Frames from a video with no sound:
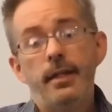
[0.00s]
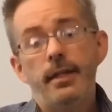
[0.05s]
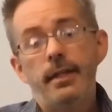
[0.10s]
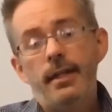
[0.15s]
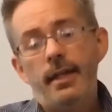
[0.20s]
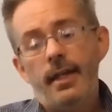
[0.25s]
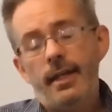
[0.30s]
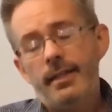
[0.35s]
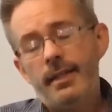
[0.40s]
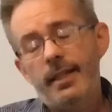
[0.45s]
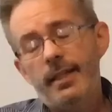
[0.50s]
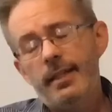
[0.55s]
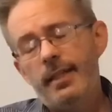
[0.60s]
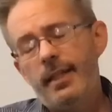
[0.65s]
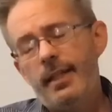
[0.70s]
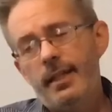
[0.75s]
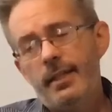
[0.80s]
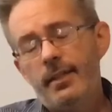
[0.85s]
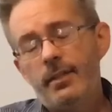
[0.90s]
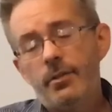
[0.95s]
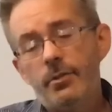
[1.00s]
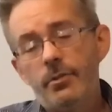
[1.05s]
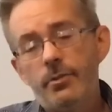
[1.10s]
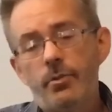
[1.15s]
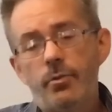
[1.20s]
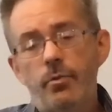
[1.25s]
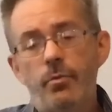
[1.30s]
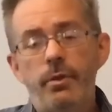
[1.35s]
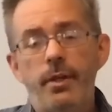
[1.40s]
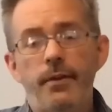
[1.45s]
And then in Luke
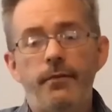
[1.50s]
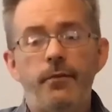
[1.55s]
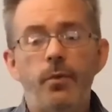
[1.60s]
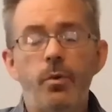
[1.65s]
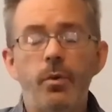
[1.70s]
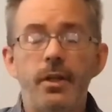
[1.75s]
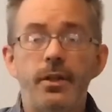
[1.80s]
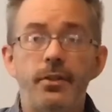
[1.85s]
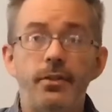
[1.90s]
24,